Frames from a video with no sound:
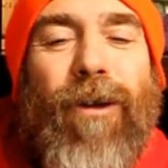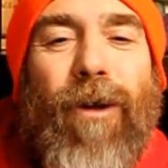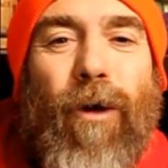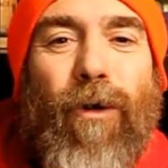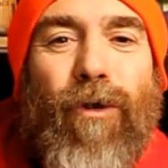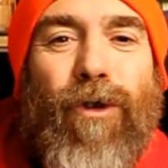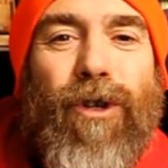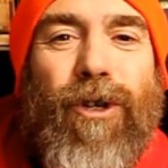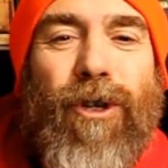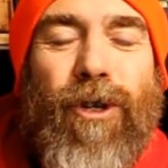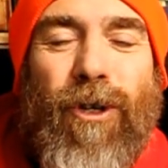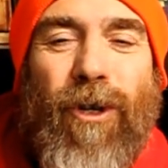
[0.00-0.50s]

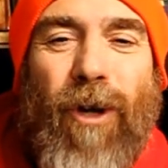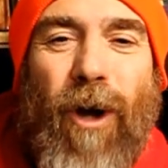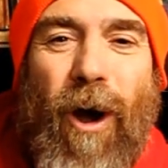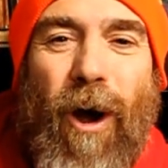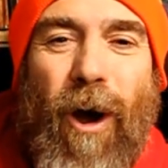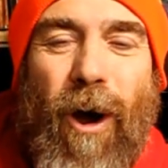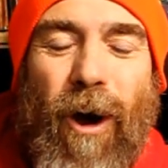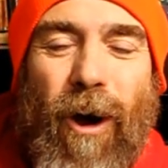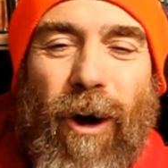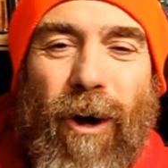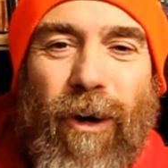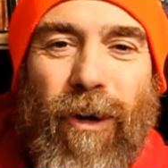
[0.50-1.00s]
those
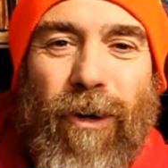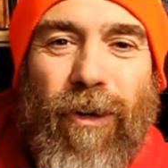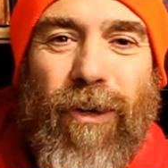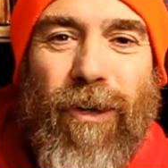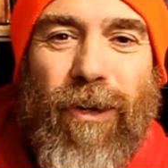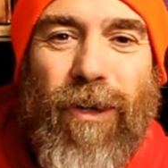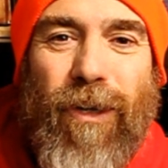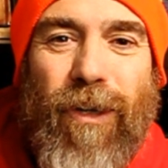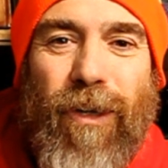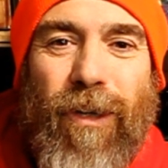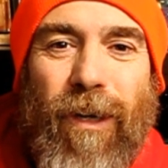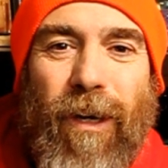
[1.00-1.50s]

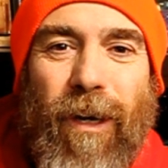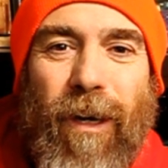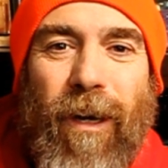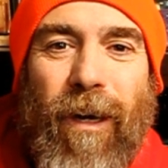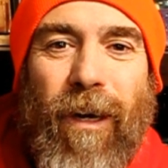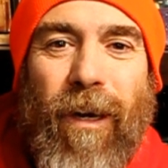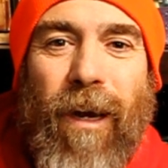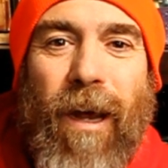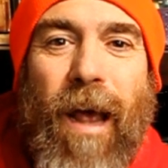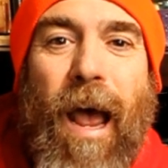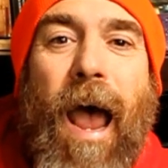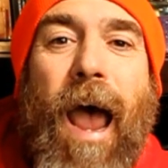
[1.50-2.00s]
stars.
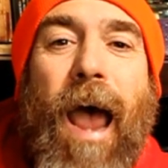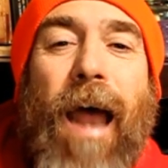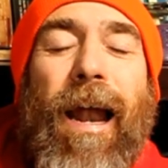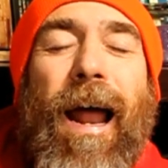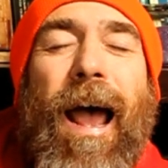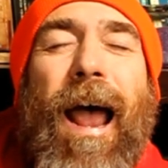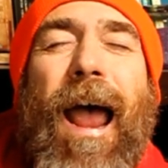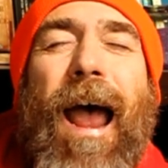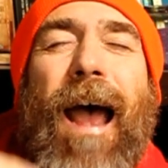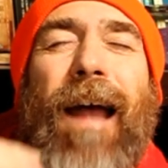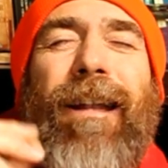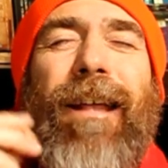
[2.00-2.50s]
And I
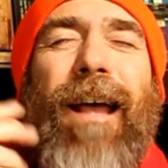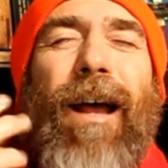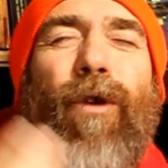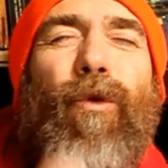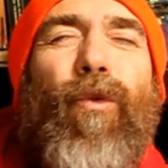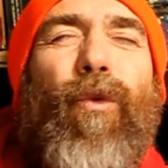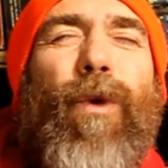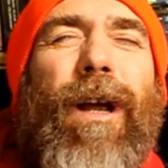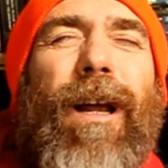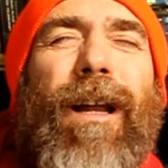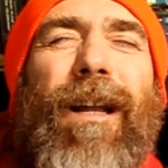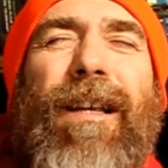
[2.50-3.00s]
had that
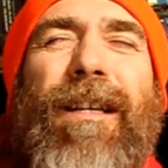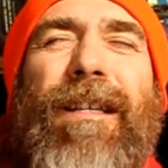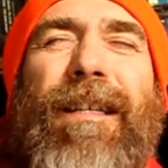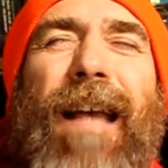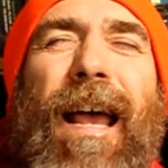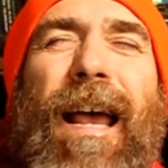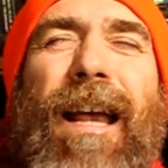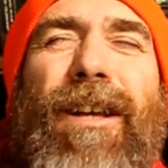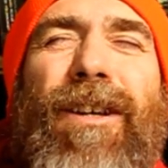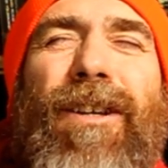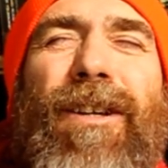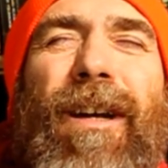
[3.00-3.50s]

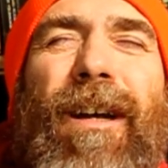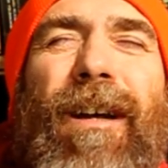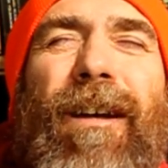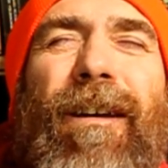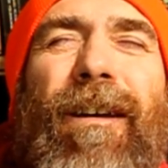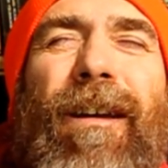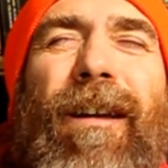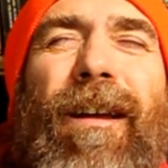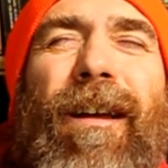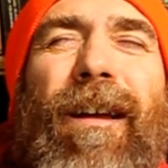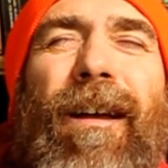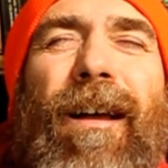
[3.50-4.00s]
realization
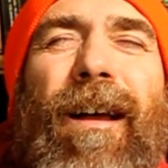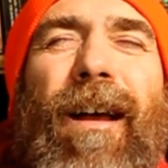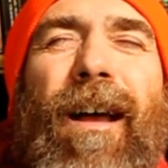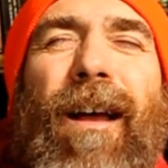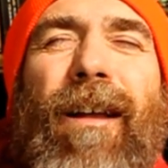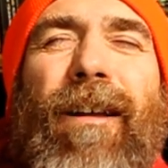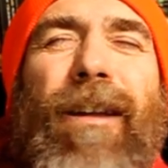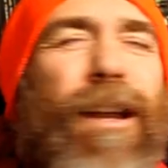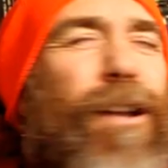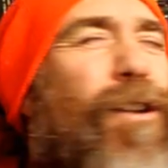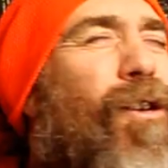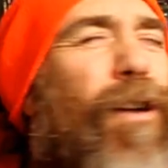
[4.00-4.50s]

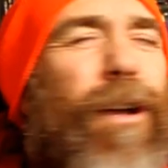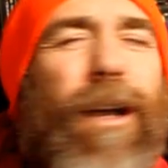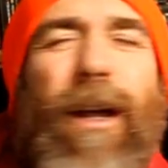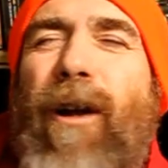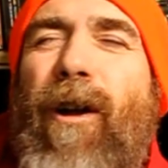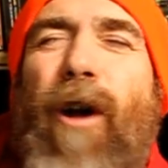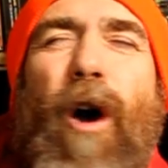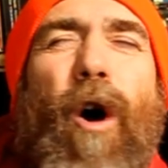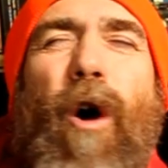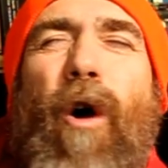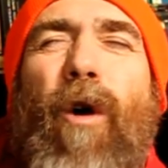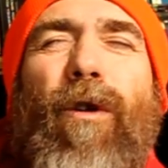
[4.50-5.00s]
that you can
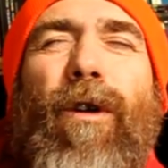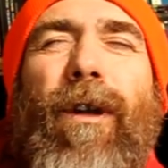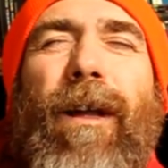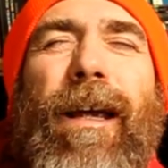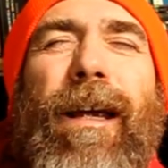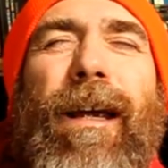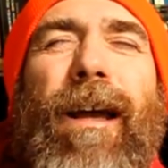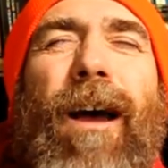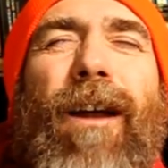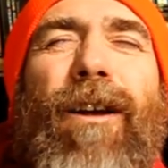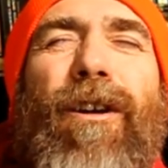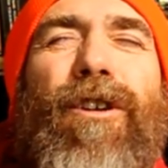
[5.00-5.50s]

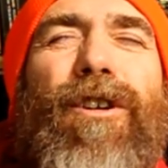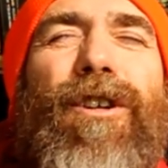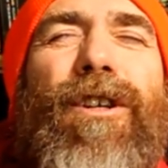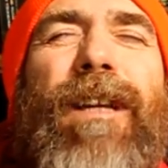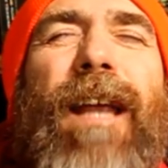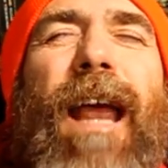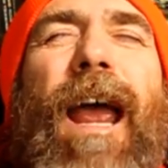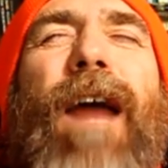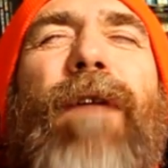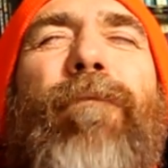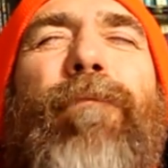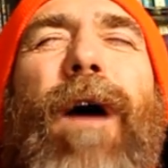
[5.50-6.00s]
only
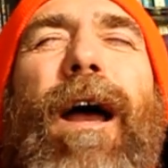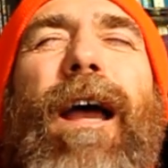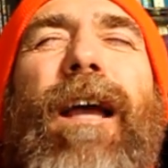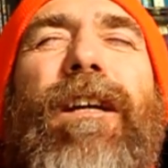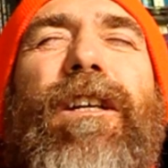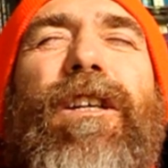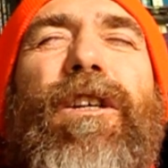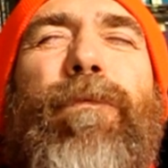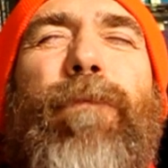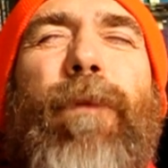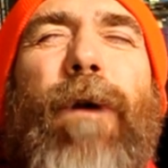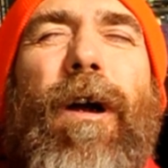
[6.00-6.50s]
understand by
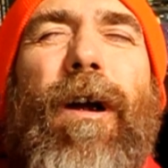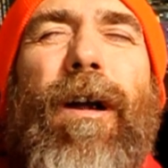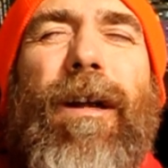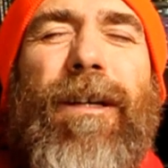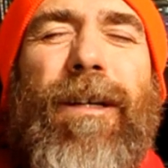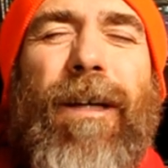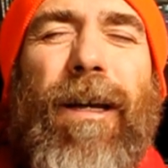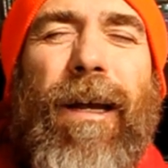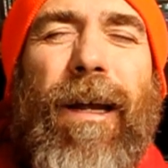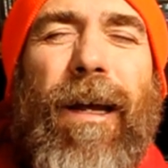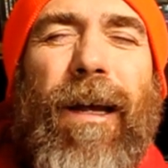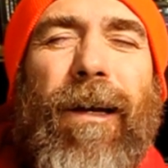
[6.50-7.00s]

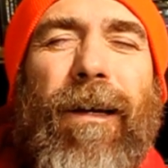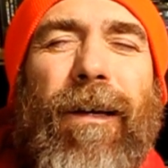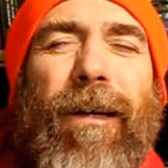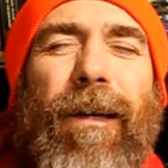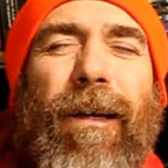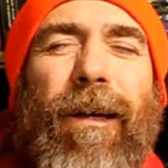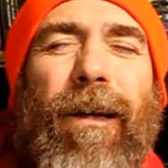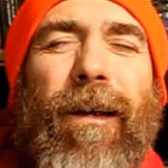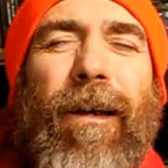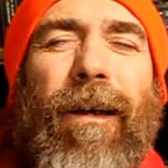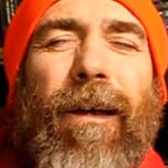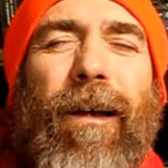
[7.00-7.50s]
experiencing it.
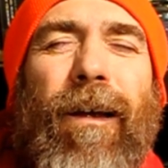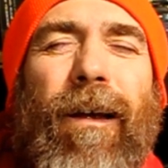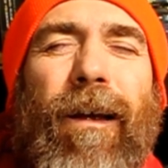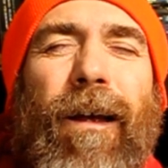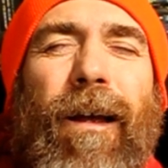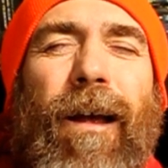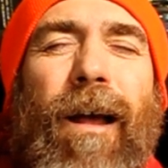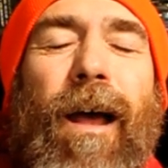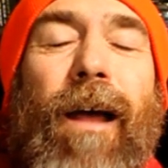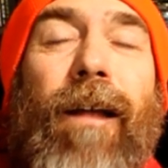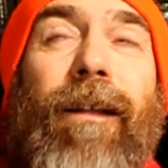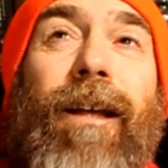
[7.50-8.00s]

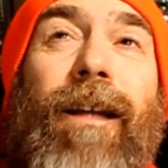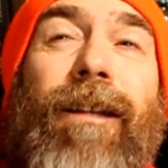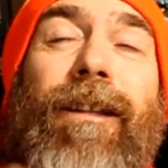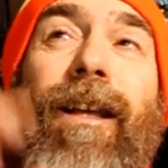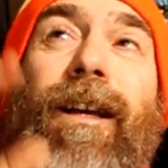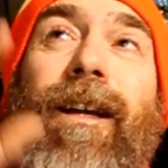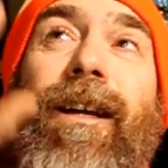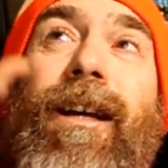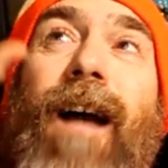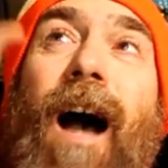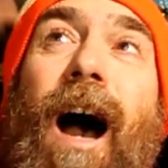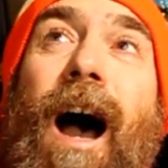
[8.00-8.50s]
That the
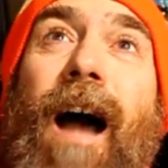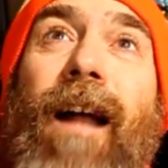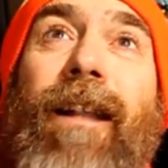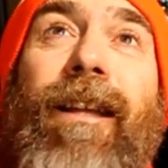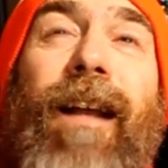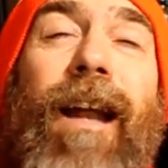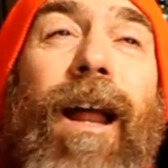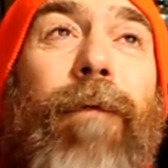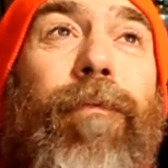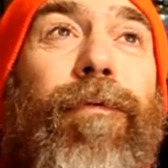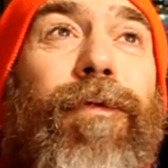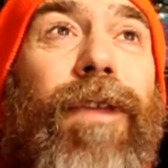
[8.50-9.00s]
God
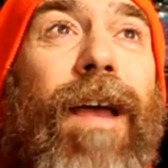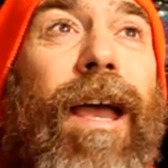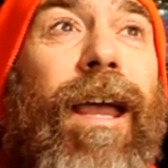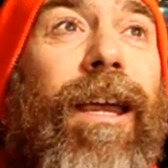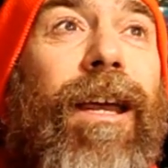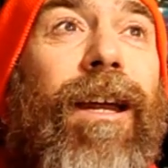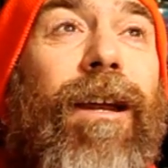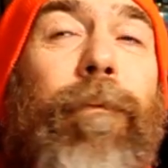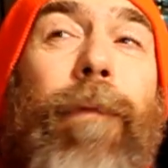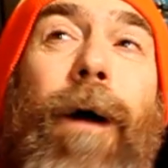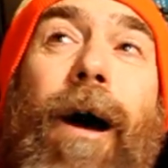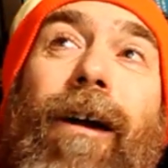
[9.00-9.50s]
that I'm
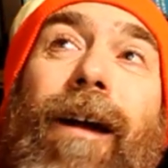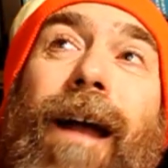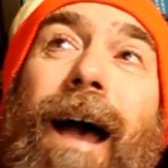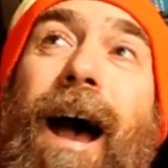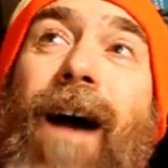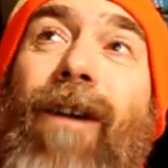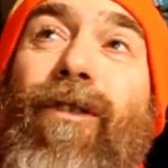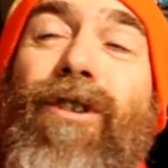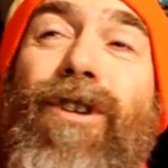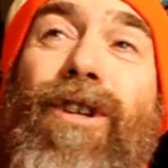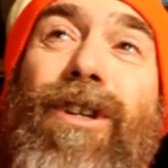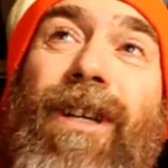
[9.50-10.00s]
thinking about
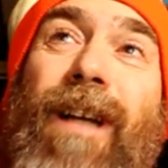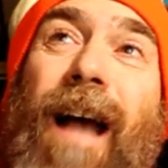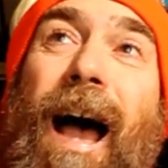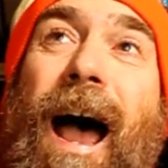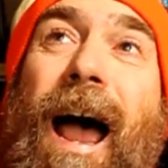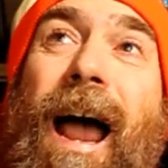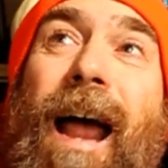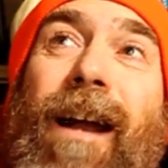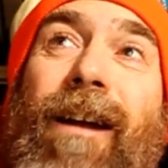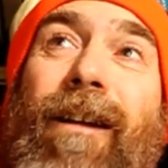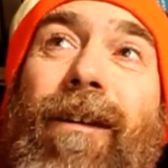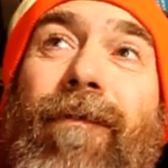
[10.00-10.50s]

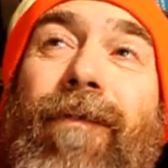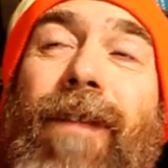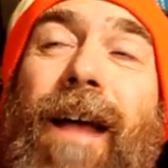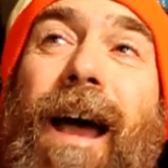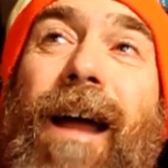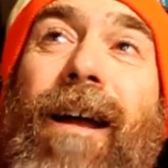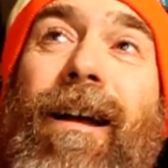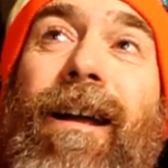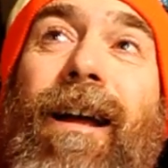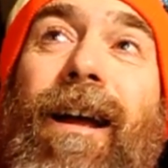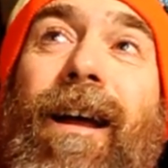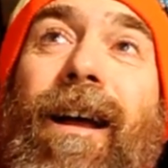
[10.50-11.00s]
outside of
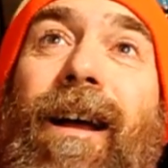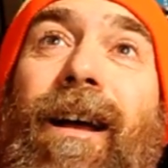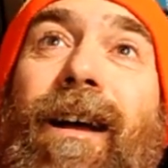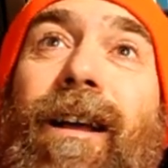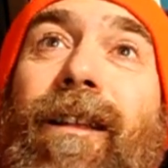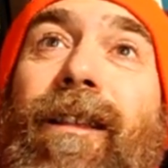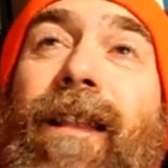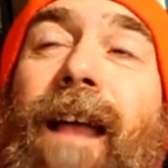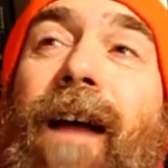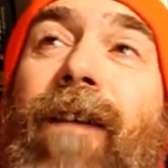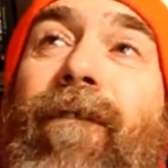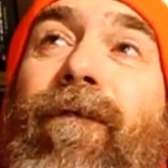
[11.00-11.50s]
that,
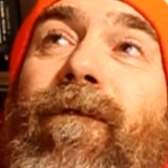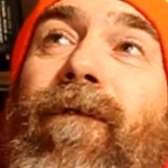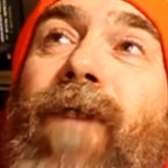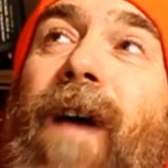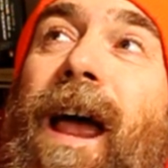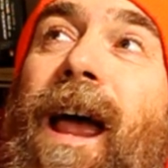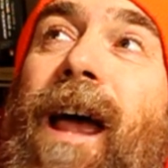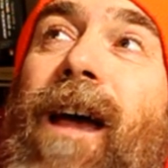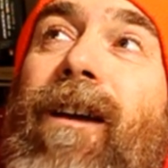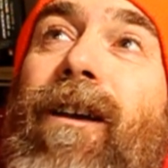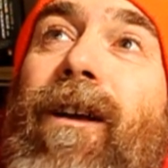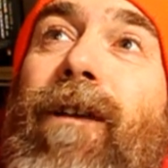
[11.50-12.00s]
that
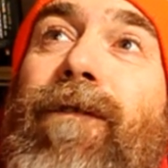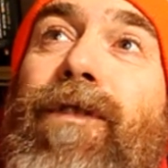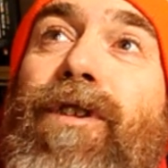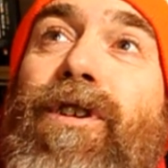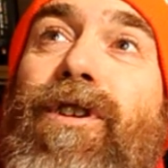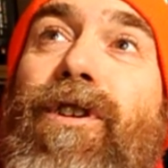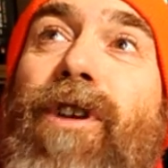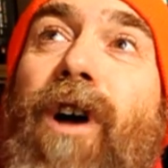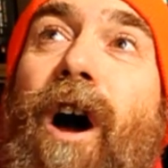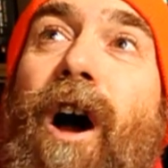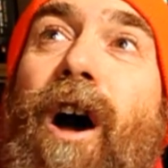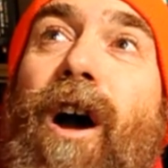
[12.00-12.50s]
veil of
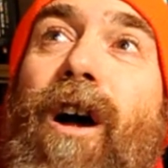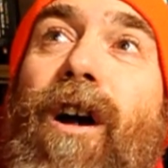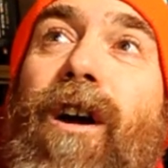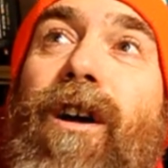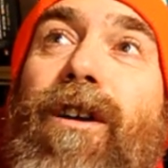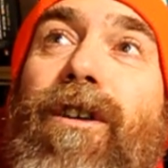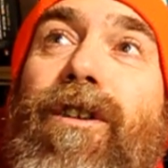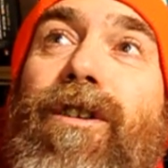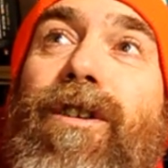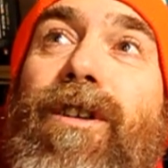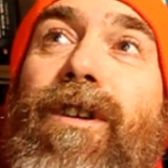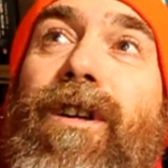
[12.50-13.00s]

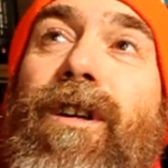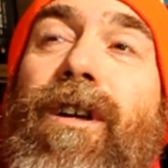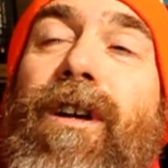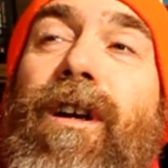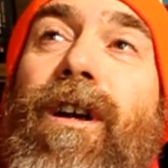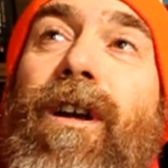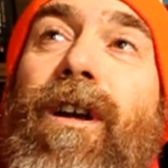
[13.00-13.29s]
stars